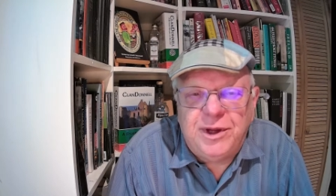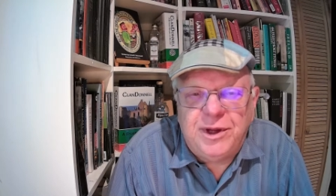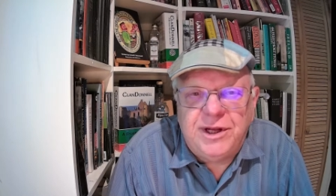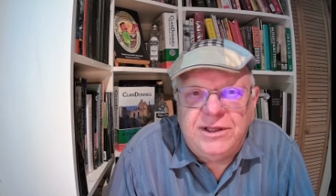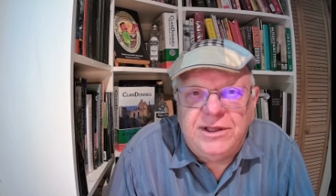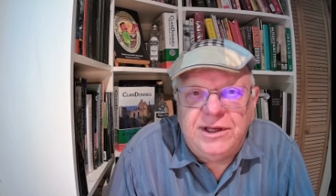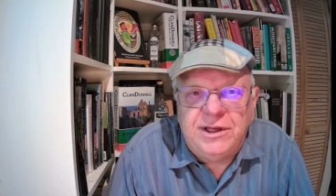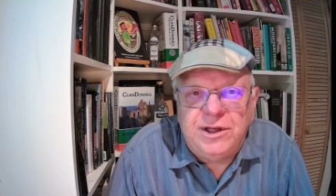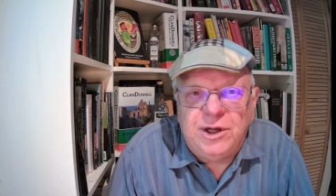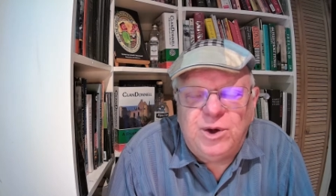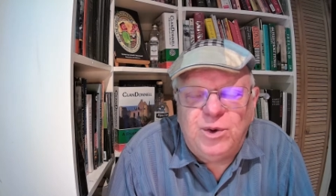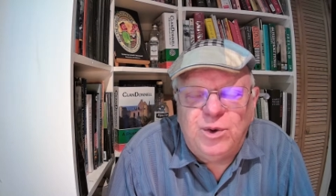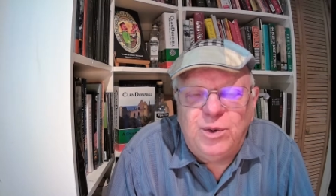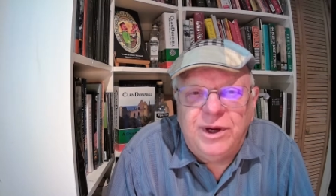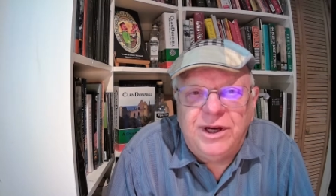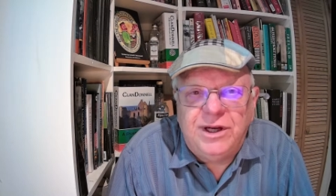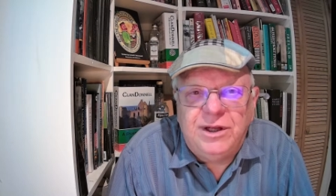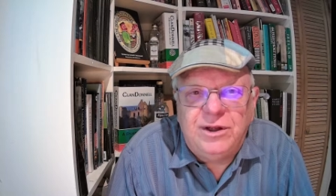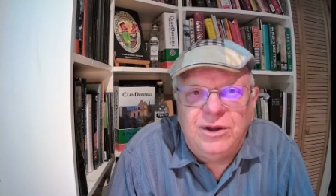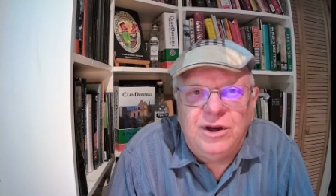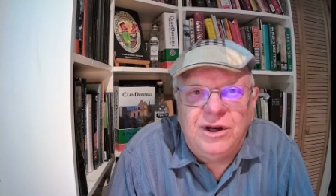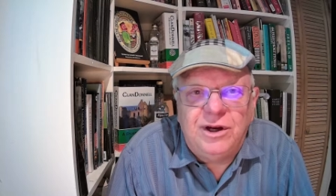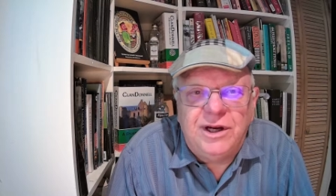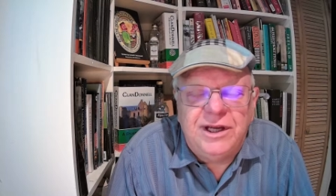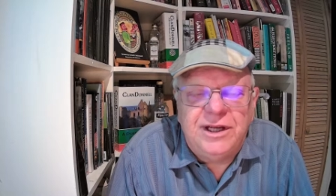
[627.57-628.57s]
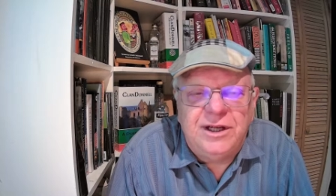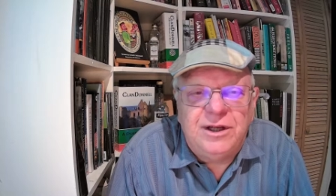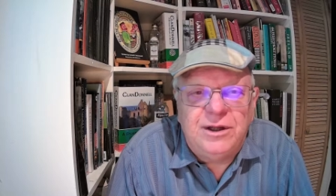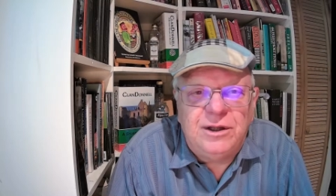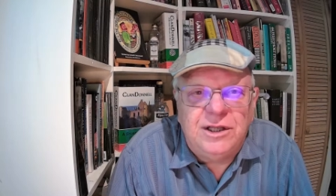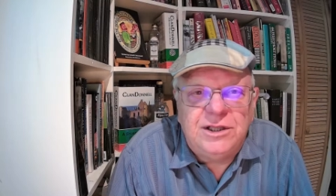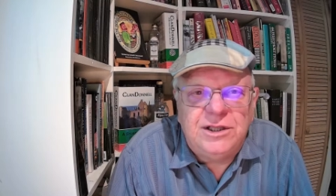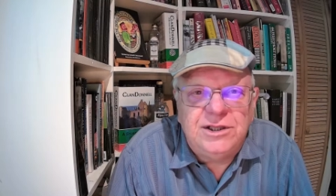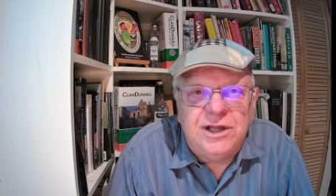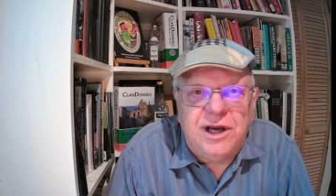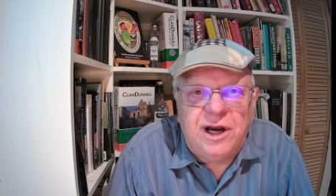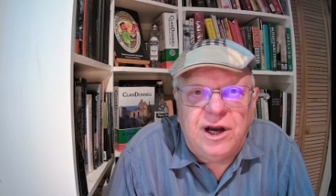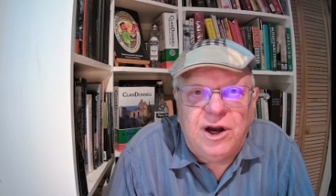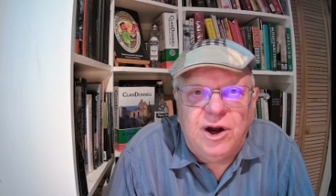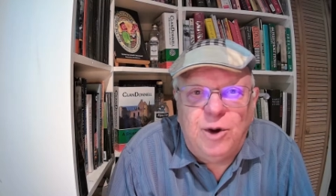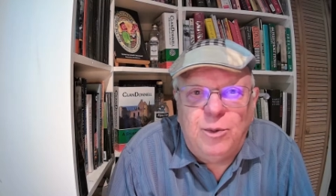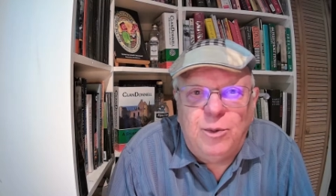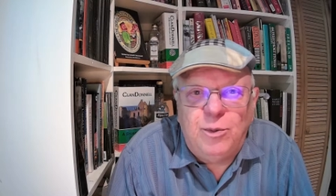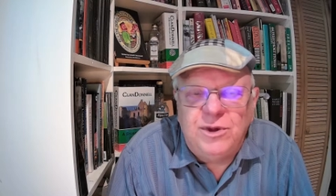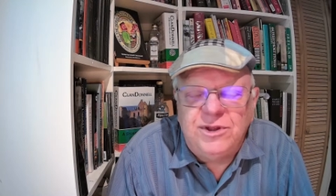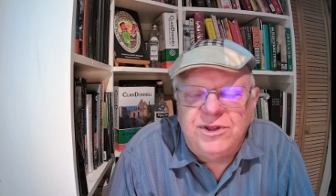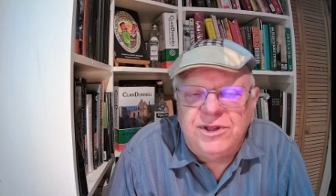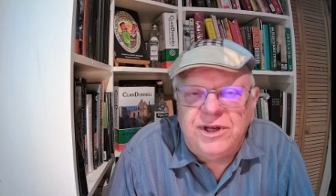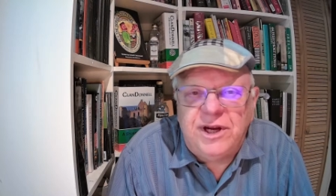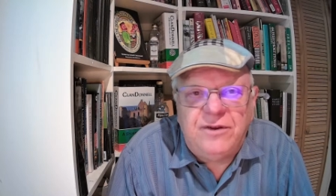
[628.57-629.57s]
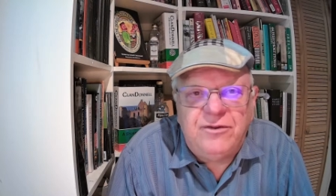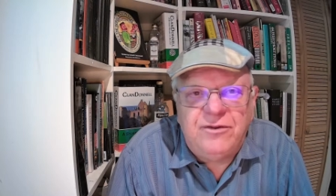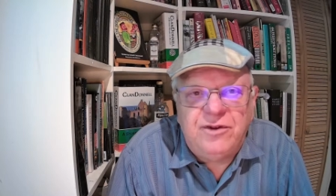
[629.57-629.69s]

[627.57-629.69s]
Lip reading: but I did a quick look, and it looks like almost